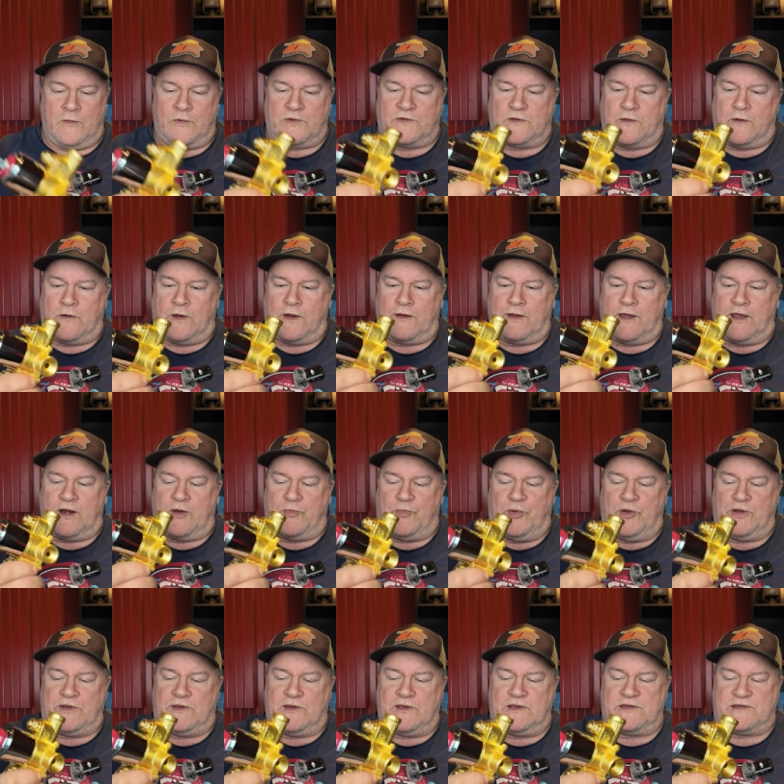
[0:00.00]
So I got to
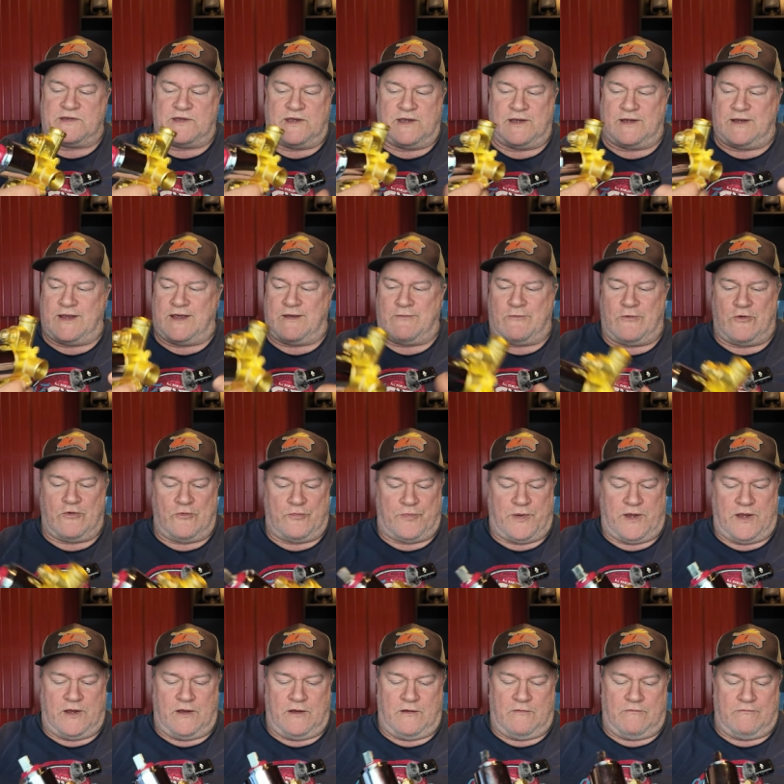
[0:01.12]
put this in. That won't
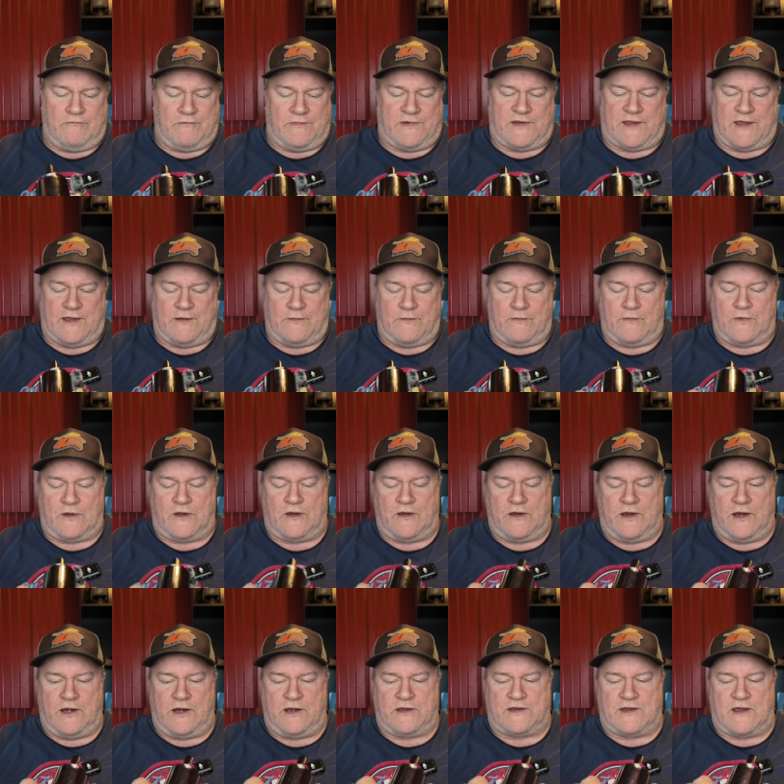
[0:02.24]
be take
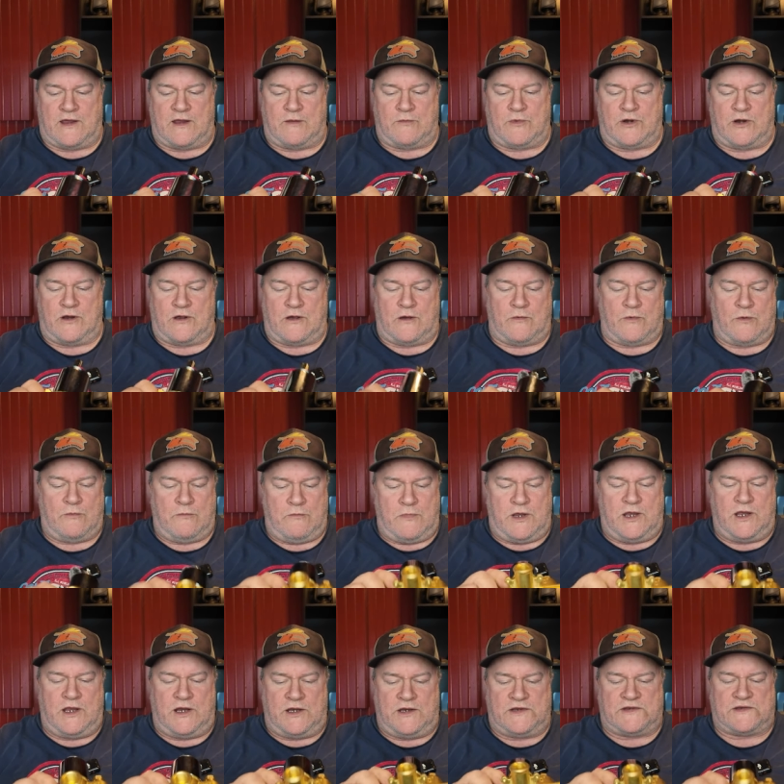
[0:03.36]
any time at all. But
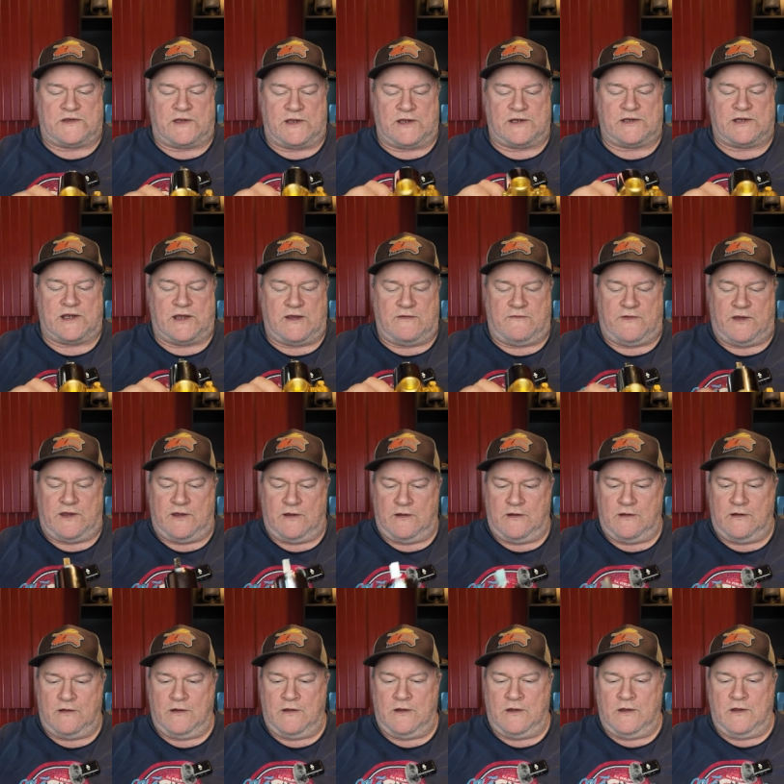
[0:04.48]
man, this thing's heavy,
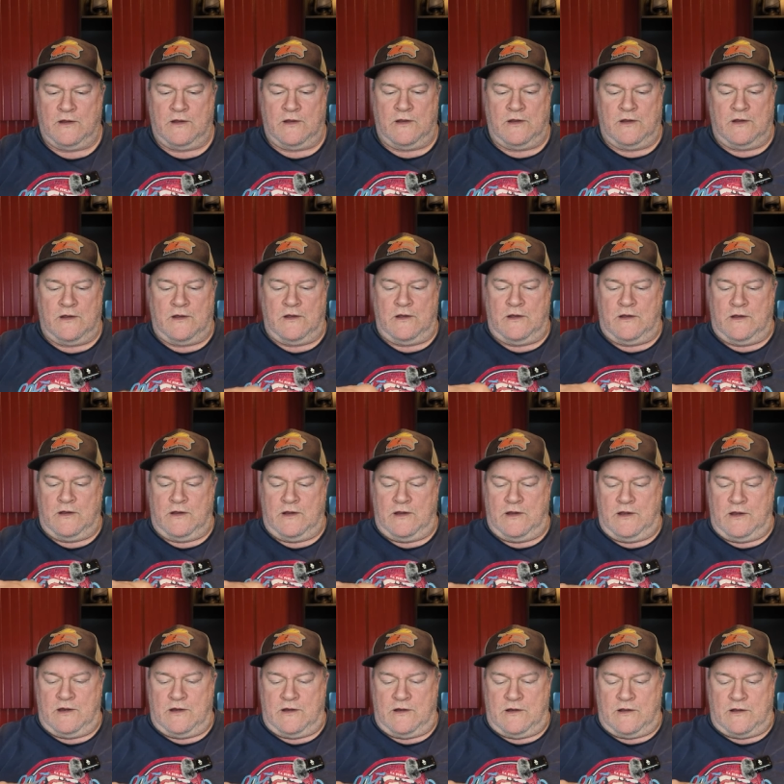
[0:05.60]

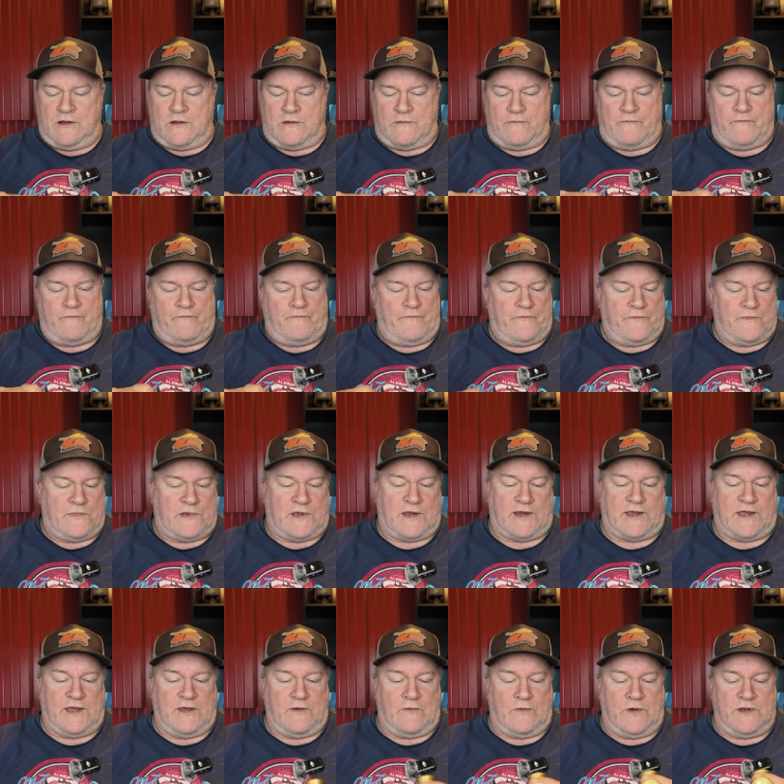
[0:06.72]
and uh, I
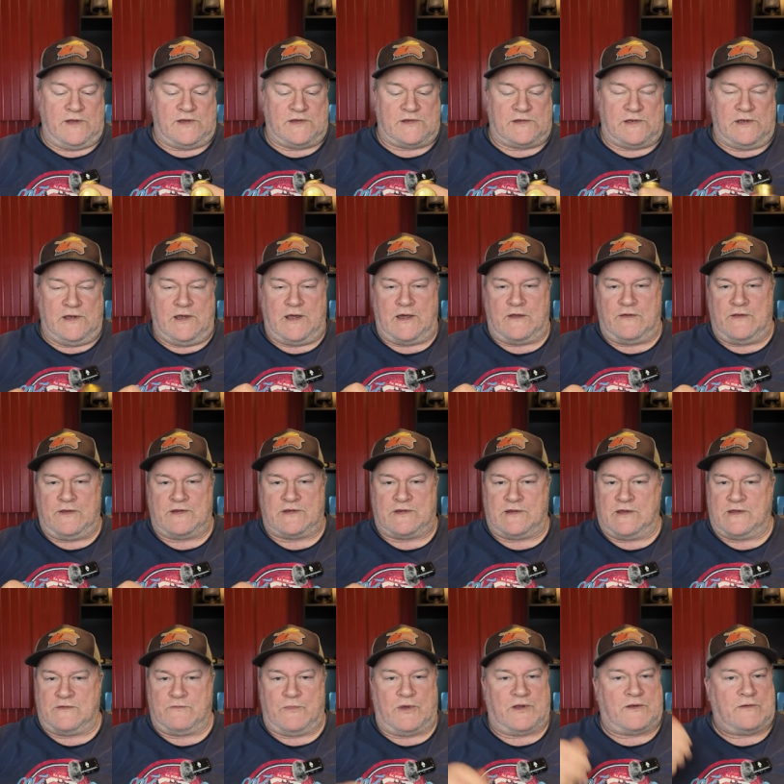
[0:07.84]
can't wait to see how this
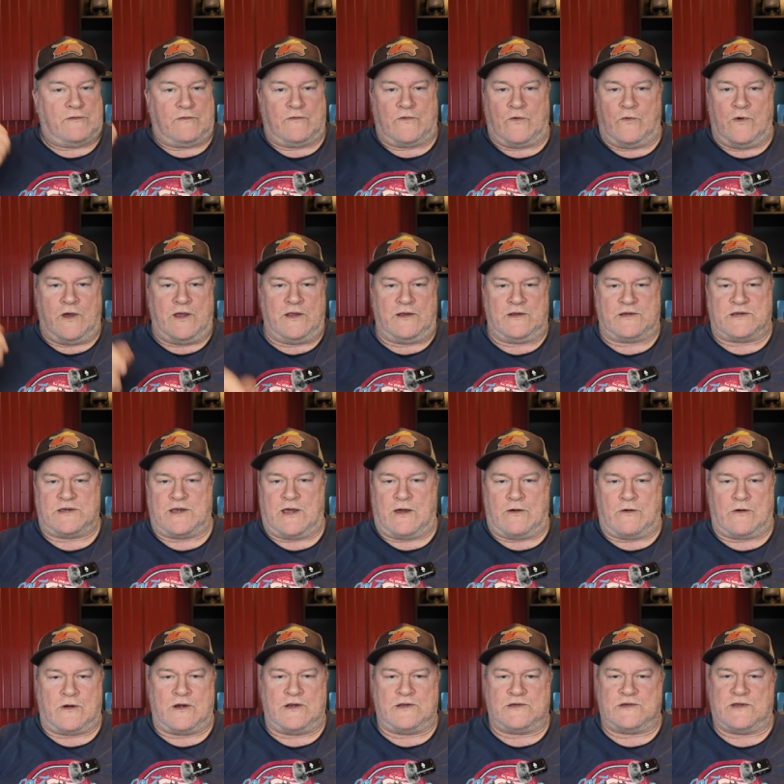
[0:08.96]
does. But the way the
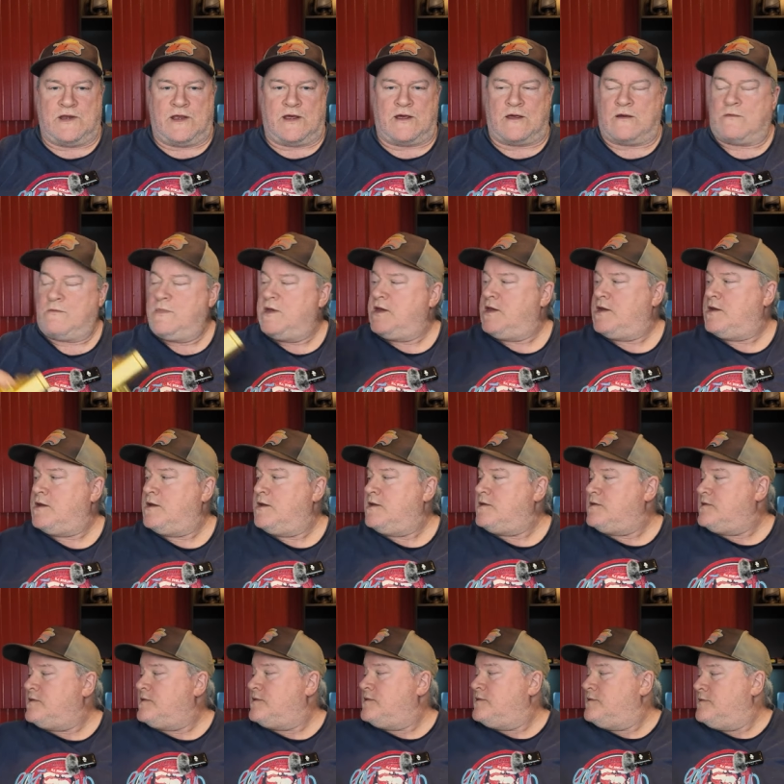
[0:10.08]
shower is now, man,
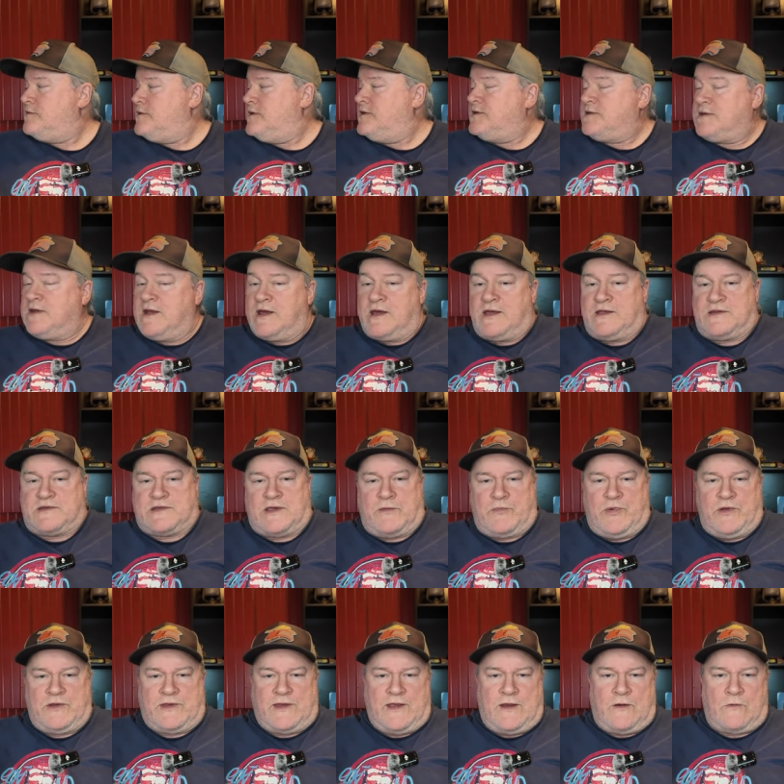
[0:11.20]
it's it's nice. I
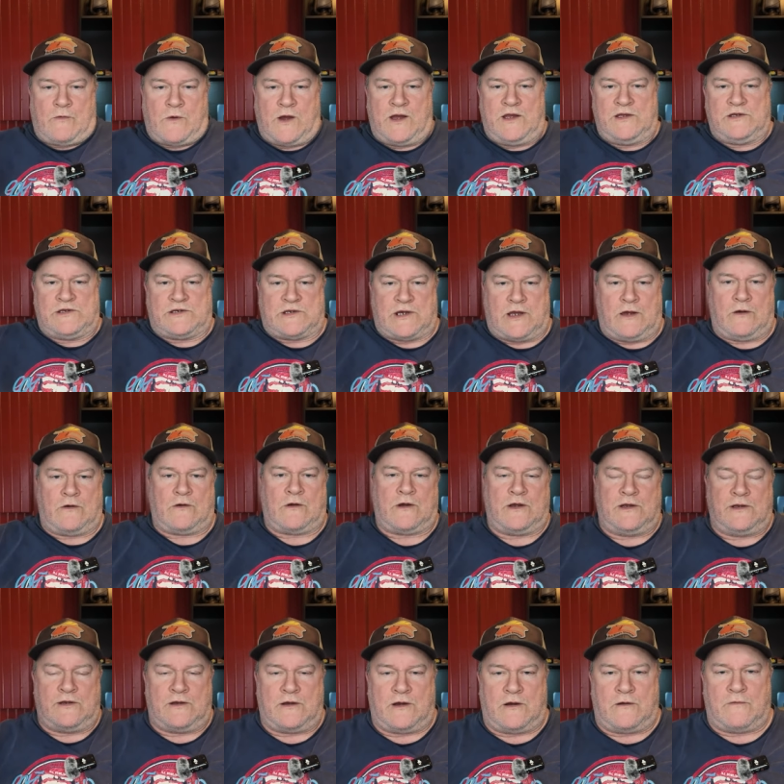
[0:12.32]
put that rain shower
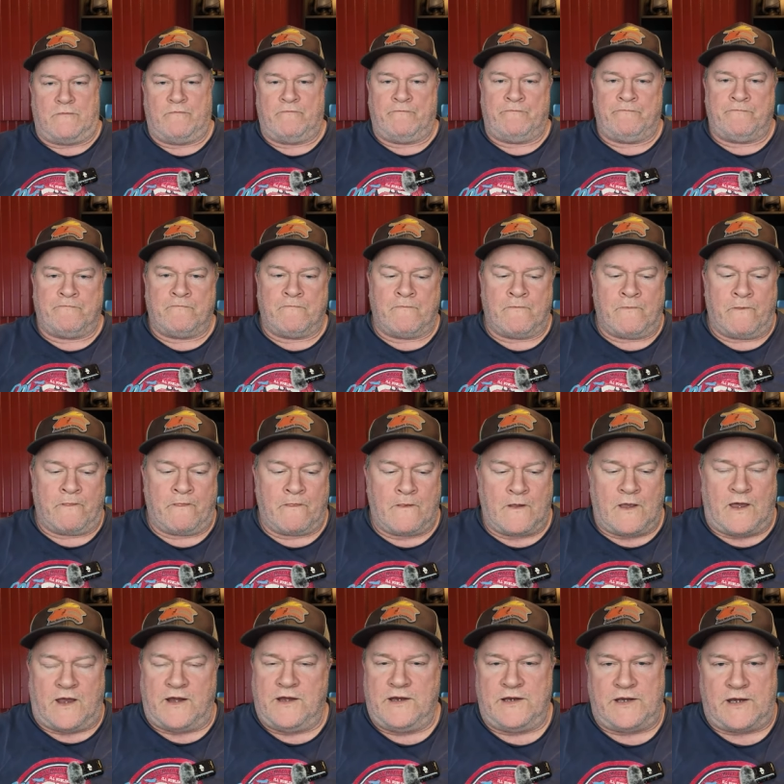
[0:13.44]
in there.
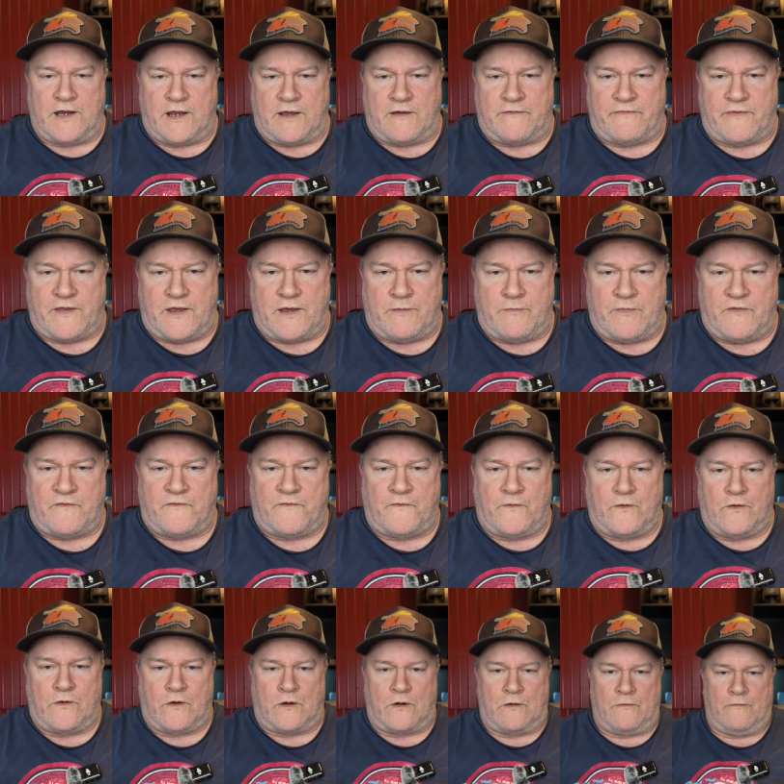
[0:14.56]
I didn't have that
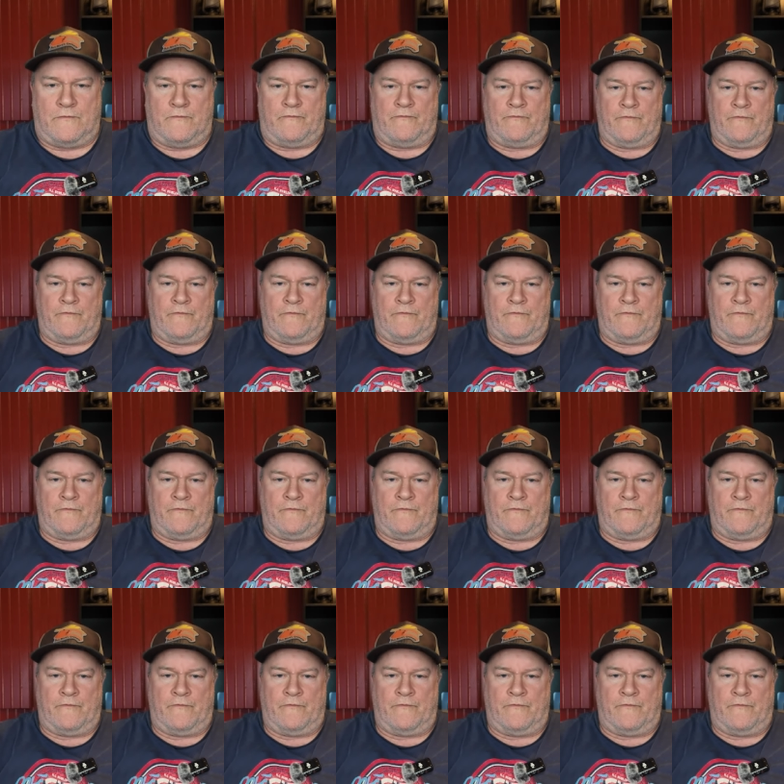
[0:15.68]
before,